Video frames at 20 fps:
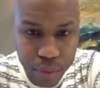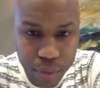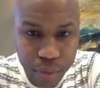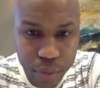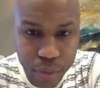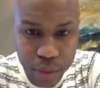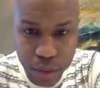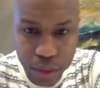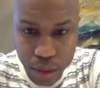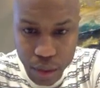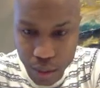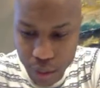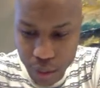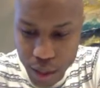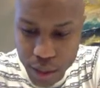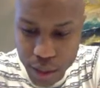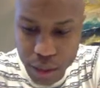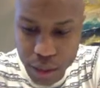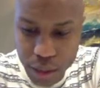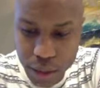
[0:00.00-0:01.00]
I've got it
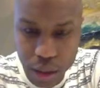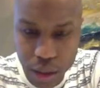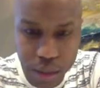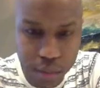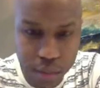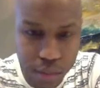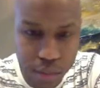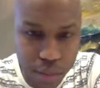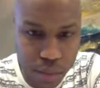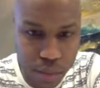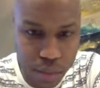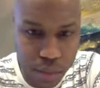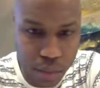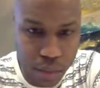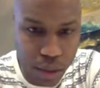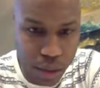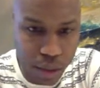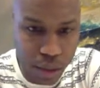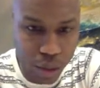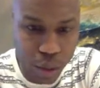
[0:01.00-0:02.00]
set up in a
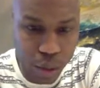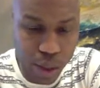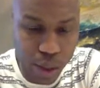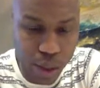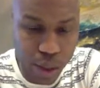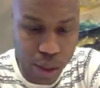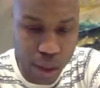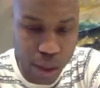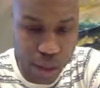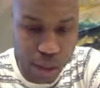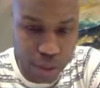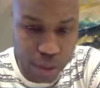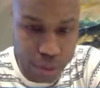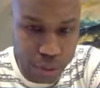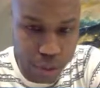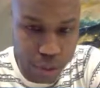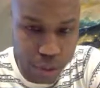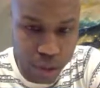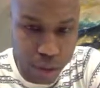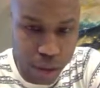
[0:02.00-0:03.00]
new way now. So
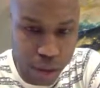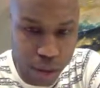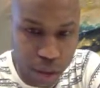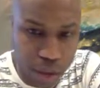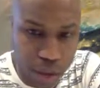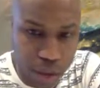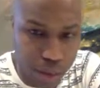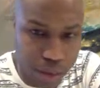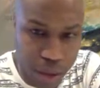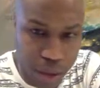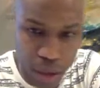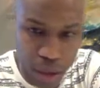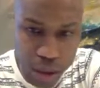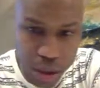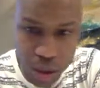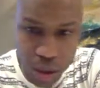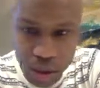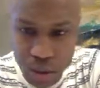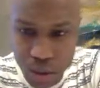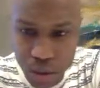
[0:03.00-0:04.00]
this is the position.
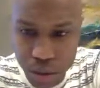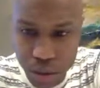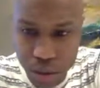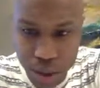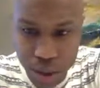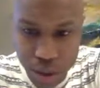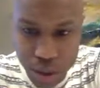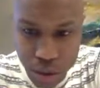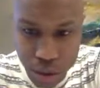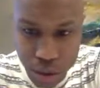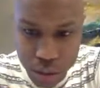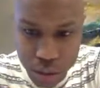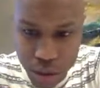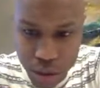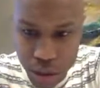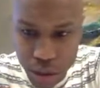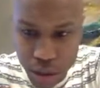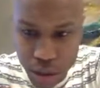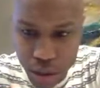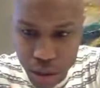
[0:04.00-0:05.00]
You guys saw the
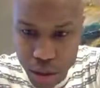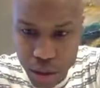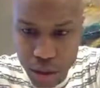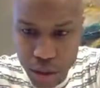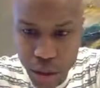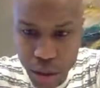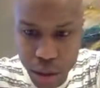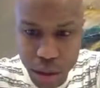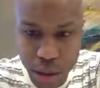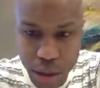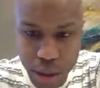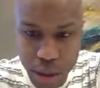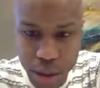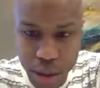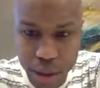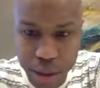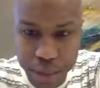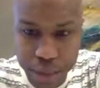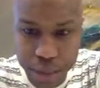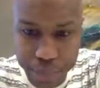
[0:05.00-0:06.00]
position.
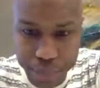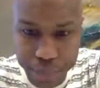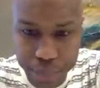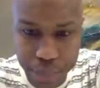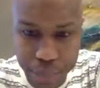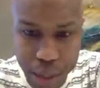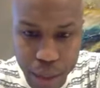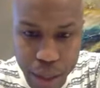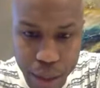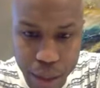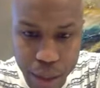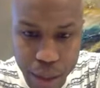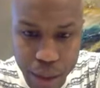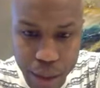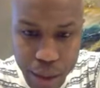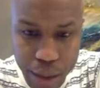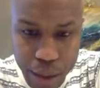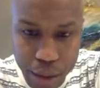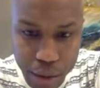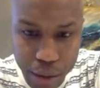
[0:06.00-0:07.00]
My
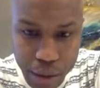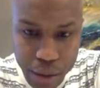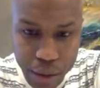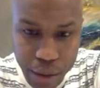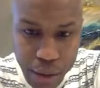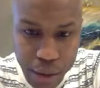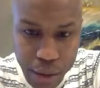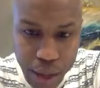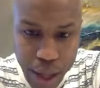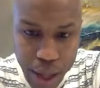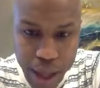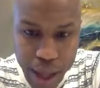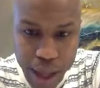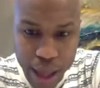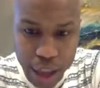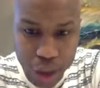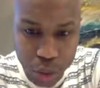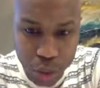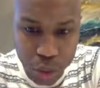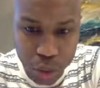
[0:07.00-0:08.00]

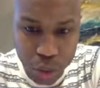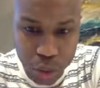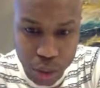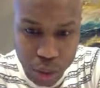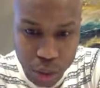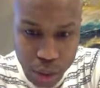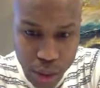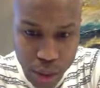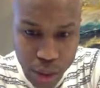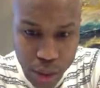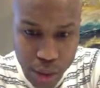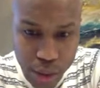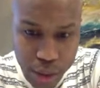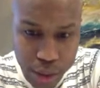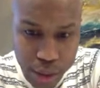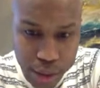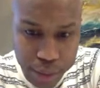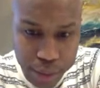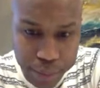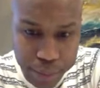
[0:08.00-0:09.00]

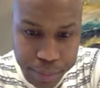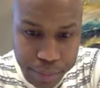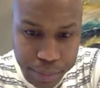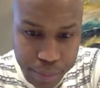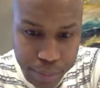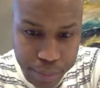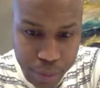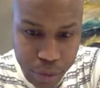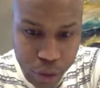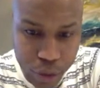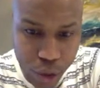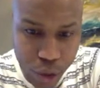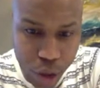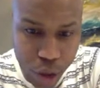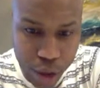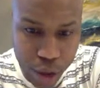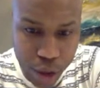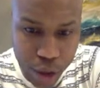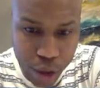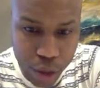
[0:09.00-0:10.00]
actual
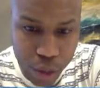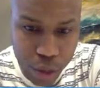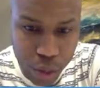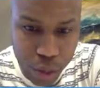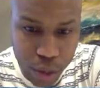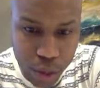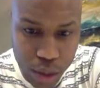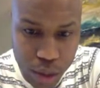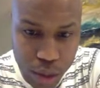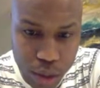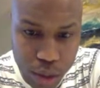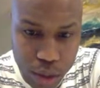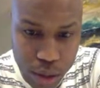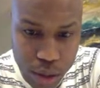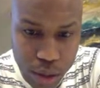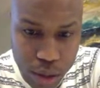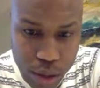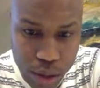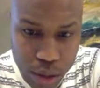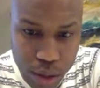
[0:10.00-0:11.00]
target was
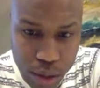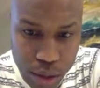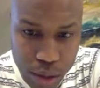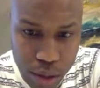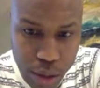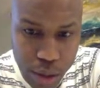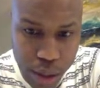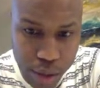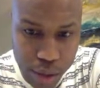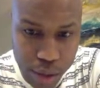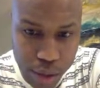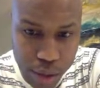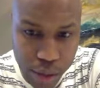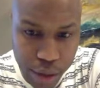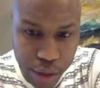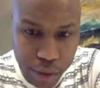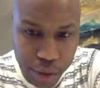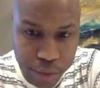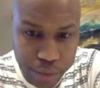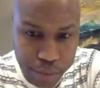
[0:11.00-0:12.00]
down here,
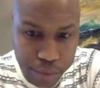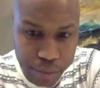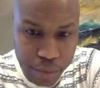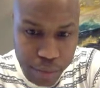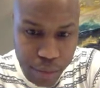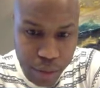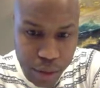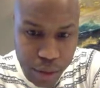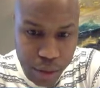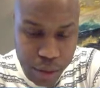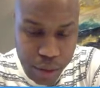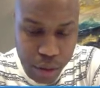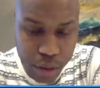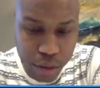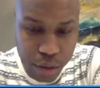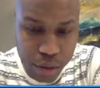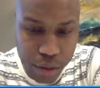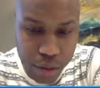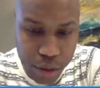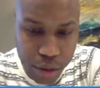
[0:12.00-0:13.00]
so to
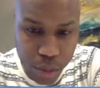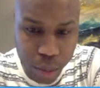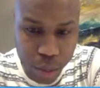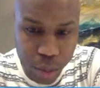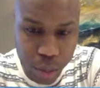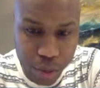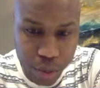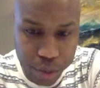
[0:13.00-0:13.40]
support.